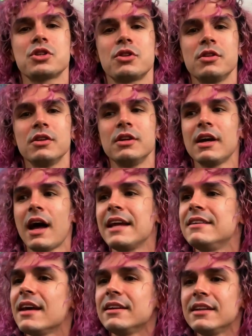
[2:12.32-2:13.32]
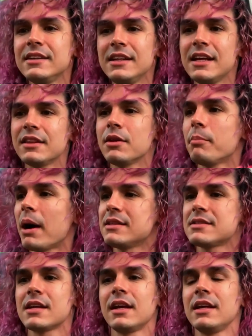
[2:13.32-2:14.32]
the identity and the
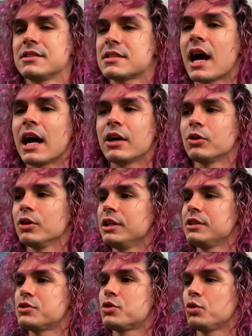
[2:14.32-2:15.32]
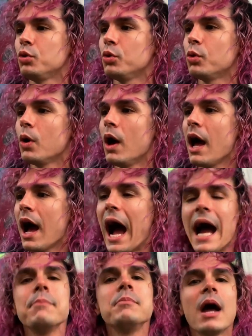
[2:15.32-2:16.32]
mindset entirely to,
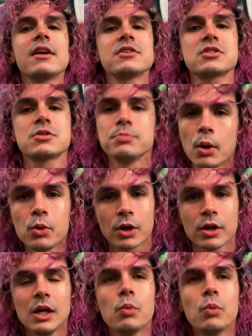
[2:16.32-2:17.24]
I'm not a smoker.